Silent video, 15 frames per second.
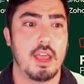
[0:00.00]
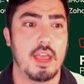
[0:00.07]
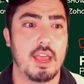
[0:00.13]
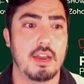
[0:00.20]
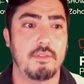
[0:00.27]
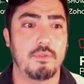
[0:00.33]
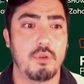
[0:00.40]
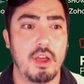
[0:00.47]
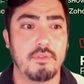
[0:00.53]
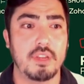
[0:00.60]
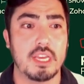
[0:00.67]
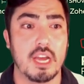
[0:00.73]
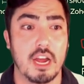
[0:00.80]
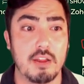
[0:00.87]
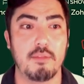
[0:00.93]
And if you have
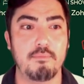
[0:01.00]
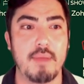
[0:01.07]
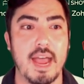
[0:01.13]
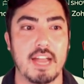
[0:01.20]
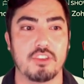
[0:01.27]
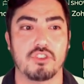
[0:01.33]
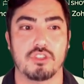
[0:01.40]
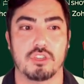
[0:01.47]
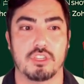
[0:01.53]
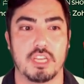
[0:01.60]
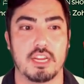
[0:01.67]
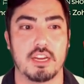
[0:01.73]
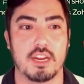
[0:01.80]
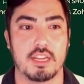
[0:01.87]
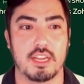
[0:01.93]
any unmatched
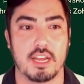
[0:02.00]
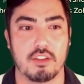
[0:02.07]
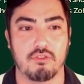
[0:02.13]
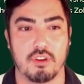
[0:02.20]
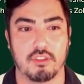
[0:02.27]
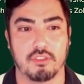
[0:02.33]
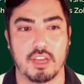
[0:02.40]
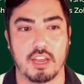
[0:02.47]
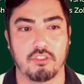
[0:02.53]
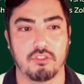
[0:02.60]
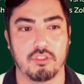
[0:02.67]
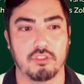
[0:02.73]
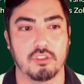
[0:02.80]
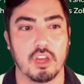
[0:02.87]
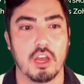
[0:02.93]
ten ninety-nine
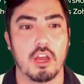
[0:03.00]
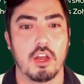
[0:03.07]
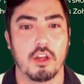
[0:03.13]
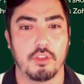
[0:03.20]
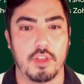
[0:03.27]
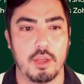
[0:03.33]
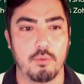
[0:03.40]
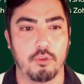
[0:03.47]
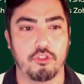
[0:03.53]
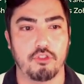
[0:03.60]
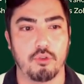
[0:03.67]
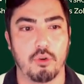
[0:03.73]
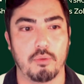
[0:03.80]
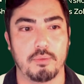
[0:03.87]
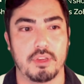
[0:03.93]
transactions, they will
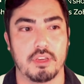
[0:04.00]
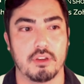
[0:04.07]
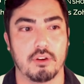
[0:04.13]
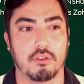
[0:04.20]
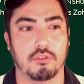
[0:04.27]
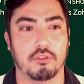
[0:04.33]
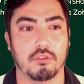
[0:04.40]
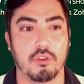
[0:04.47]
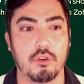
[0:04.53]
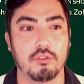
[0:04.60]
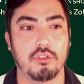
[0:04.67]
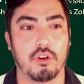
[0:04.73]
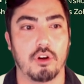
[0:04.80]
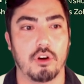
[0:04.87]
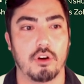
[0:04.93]
show up here. So
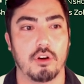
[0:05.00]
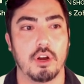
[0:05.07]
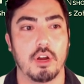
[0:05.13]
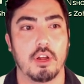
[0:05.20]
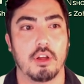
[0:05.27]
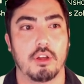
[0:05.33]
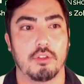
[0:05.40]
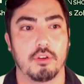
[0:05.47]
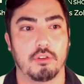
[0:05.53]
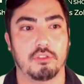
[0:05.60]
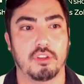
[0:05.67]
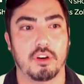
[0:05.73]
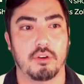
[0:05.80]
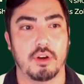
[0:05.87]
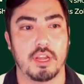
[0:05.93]
those are
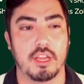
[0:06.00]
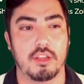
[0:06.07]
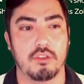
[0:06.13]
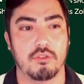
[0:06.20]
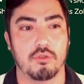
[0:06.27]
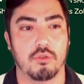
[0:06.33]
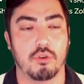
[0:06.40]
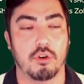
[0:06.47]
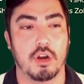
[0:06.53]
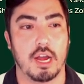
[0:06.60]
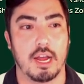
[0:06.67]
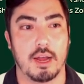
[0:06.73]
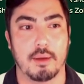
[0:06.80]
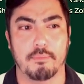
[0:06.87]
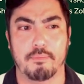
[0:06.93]
those that are in your
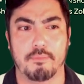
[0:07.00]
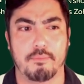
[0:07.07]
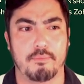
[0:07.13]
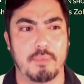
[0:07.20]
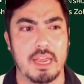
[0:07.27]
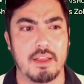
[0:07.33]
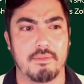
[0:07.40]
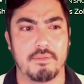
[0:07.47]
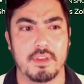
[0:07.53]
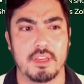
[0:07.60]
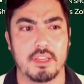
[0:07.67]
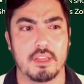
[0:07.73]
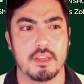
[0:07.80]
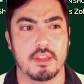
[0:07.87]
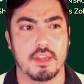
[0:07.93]
uh, bank
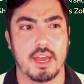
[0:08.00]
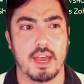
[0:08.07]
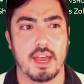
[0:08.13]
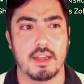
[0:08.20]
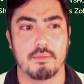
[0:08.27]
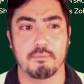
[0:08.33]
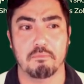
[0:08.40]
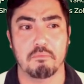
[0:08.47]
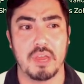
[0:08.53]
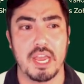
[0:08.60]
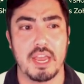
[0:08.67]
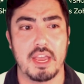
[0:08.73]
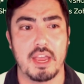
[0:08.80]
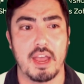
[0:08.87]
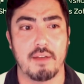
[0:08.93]
feed that
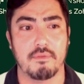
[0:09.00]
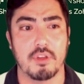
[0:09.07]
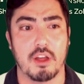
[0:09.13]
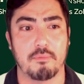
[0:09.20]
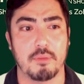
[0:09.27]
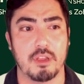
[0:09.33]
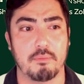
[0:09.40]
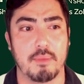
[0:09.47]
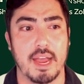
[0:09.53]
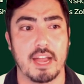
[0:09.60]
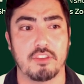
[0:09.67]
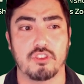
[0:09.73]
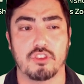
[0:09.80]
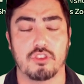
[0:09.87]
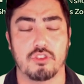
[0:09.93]
may have not been
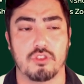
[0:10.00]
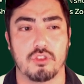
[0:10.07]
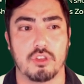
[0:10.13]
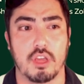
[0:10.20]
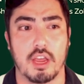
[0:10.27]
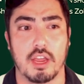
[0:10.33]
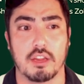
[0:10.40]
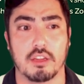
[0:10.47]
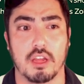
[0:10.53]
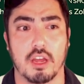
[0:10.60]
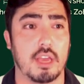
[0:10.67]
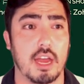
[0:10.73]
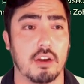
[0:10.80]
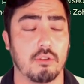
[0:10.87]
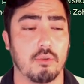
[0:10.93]
matched and
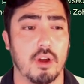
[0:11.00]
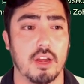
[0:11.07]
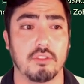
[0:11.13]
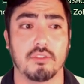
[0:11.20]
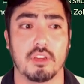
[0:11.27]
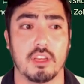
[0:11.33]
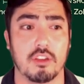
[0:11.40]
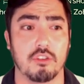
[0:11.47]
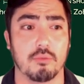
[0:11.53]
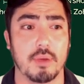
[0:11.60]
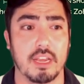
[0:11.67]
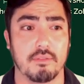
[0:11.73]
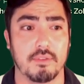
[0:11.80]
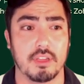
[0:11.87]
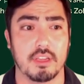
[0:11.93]
categorized in your
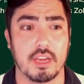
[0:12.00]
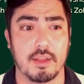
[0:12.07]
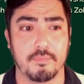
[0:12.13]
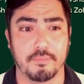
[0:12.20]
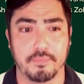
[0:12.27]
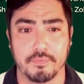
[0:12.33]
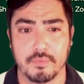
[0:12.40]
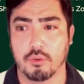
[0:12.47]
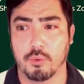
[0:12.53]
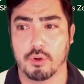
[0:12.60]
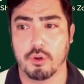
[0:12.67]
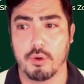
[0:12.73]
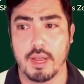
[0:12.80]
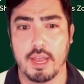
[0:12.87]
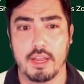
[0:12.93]
bank feed yet. So we'll
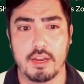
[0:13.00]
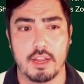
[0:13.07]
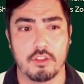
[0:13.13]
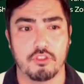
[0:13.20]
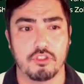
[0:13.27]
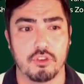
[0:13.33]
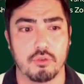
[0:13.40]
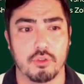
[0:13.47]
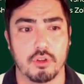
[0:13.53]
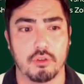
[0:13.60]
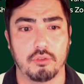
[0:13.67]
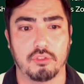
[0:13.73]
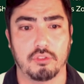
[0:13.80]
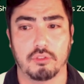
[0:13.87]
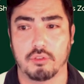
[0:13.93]
go ahead and show
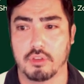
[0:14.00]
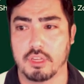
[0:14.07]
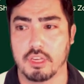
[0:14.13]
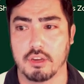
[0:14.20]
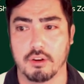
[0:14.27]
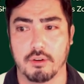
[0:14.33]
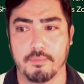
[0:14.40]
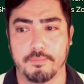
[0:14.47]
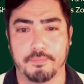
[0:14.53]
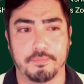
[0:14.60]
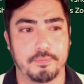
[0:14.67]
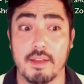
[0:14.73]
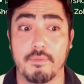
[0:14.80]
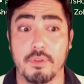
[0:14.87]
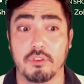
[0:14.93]
those here.
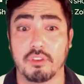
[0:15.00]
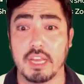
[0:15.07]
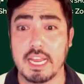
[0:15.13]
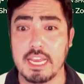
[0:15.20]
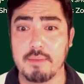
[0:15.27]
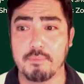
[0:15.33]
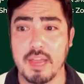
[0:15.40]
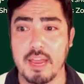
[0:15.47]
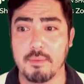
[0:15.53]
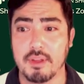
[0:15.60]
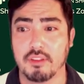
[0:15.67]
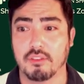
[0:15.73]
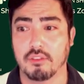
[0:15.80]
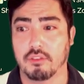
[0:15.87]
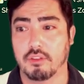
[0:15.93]
If there's any
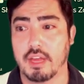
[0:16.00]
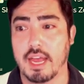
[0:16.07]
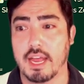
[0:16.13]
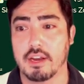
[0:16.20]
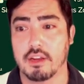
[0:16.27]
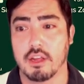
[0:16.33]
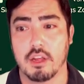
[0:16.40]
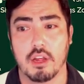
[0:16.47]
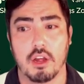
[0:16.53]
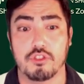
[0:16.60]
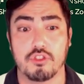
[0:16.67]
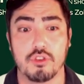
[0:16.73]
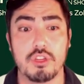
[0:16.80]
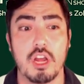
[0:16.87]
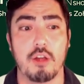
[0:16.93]
payments that
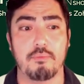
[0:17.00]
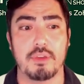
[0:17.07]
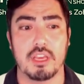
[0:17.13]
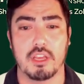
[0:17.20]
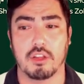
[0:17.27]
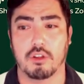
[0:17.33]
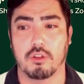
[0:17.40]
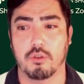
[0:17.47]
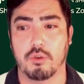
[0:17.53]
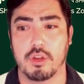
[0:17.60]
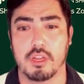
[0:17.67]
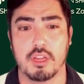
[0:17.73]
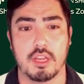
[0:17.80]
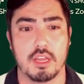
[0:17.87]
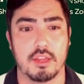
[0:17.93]
should not be
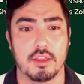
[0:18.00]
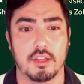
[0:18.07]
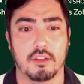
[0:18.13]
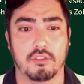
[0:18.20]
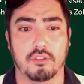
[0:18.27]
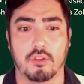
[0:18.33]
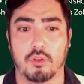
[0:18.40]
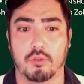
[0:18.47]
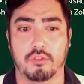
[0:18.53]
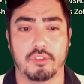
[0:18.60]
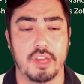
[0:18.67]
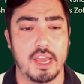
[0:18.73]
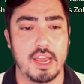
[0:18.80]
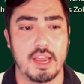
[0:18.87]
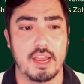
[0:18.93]
included in this, so
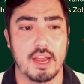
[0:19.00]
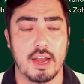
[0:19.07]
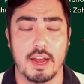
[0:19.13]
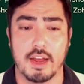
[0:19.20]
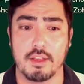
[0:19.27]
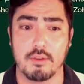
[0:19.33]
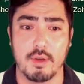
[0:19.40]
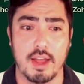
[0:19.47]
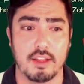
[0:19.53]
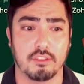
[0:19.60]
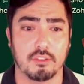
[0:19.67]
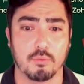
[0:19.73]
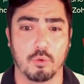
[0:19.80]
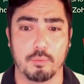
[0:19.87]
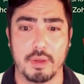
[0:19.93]
say uh, you
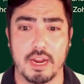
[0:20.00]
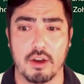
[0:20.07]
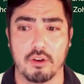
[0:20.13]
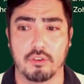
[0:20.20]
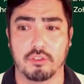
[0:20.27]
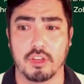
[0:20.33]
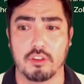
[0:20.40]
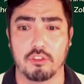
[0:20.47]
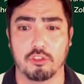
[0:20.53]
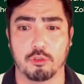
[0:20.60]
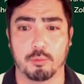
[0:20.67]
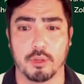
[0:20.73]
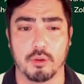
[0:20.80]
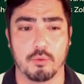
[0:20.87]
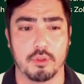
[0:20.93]
had some repairs that you
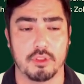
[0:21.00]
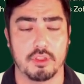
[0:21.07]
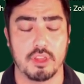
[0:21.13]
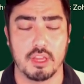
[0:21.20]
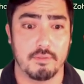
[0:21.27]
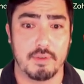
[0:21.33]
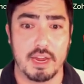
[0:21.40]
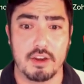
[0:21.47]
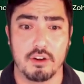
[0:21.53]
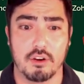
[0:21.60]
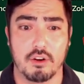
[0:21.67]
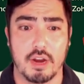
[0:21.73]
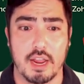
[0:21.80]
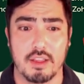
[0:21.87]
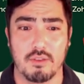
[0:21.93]
split with the
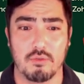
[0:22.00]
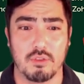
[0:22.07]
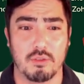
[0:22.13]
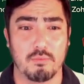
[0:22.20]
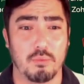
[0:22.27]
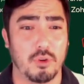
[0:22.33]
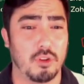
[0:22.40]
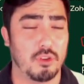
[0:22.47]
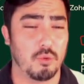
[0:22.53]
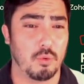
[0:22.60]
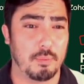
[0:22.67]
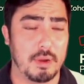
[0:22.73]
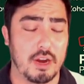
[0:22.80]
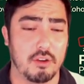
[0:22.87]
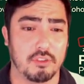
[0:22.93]
vendor and you didn't put it to
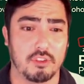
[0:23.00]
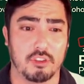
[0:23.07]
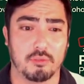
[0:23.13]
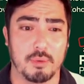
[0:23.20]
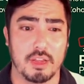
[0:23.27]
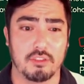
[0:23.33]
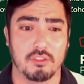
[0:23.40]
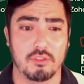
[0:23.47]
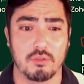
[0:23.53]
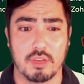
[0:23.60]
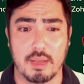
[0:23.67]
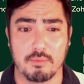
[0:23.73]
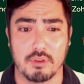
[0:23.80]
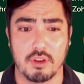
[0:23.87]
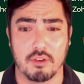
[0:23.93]
repairs and expense and you
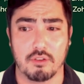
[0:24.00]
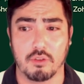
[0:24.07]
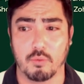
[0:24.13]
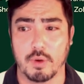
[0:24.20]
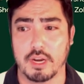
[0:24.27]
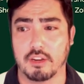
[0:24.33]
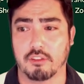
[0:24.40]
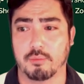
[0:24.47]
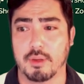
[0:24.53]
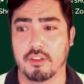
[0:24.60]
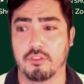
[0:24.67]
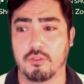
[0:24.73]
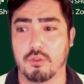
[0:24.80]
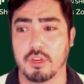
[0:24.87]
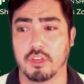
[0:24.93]
kept it under the rent
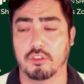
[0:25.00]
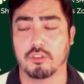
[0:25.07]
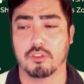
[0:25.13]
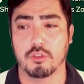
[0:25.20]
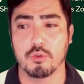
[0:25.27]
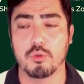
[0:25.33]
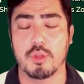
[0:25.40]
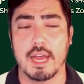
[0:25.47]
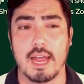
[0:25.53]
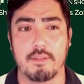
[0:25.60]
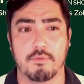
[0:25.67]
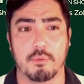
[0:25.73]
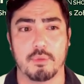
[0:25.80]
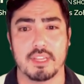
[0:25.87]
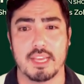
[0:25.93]
expense, you can exclude
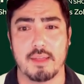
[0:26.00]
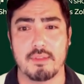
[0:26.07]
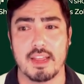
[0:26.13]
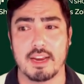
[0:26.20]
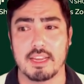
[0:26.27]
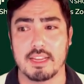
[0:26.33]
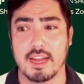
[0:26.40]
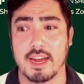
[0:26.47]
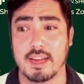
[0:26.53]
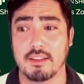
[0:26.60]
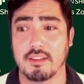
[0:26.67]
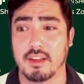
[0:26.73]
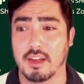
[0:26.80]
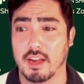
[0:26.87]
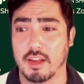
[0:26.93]
that from the ten
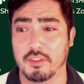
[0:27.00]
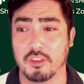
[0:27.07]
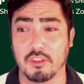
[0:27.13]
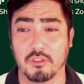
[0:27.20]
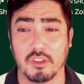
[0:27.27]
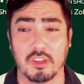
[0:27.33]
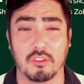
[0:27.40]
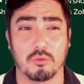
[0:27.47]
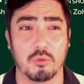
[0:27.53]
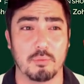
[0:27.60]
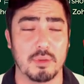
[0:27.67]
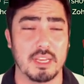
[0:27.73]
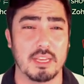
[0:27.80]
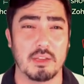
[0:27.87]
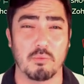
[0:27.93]
ninety-nine. Uh, these things
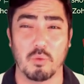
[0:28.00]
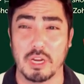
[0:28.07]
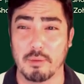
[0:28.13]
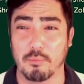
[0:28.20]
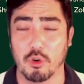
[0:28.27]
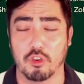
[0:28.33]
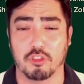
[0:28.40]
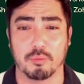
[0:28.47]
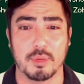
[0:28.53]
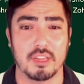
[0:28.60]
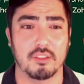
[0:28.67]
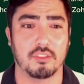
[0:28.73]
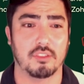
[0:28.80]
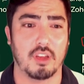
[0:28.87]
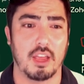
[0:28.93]
would be
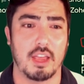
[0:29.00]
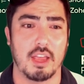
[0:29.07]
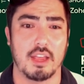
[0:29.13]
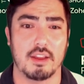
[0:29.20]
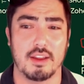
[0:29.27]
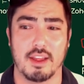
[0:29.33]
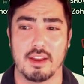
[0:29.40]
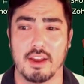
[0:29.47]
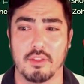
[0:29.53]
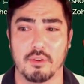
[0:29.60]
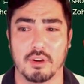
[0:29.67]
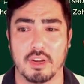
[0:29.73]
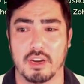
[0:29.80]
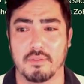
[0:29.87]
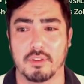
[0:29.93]
reimbursements and, and
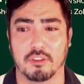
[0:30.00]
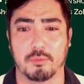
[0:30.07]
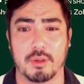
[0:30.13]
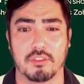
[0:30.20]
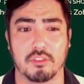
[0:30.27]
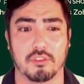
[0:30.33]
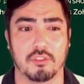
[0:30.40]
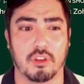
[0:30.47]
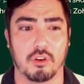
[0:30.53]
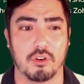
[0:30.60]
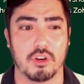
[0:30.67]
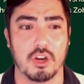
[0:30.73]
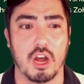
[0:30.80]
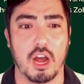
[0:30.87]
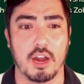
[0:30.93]
other kind of expenses that are
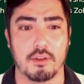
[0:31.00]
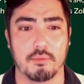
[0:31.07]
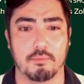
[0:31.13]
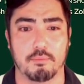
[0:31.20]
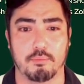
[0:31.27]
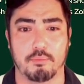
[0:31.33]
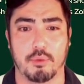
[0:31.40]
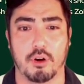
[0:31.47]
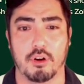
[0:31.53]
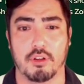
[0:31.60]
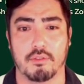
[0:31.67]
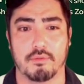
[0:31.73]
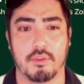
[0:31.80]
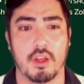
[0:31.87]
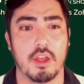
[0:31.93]
not part
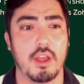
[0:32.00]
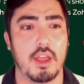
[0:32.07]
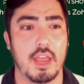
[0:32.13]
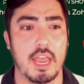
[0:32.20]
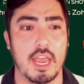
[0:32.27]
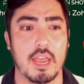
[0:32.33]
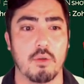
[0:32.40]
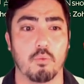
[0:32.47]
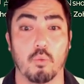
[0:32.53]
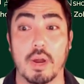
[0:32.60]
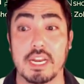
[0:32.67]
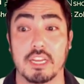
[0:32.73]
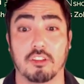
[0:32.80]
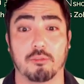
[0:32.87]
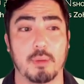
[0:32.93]
of a
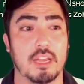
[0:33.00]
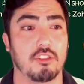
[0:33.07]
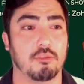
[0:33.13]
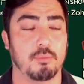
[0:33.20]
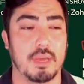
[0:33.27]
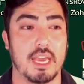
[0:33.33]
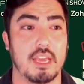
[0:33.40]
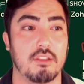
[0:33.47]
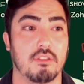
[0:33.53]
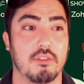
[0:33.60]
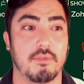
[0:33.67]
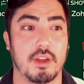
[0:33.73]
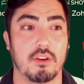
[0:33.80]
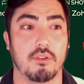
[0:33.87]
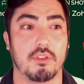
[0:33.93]
rent expense paid to
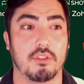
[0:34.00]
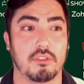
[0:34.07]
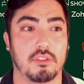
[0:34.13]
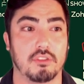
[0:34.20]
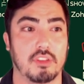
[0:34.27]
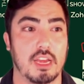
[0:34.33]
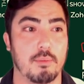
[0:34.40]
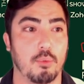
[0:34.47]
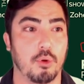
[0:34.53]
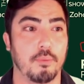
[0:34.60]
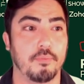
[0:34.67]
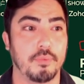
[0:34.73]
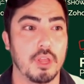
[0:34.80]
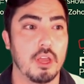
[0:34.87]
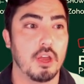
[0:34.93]
the vendor in this
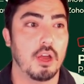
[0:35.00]
example.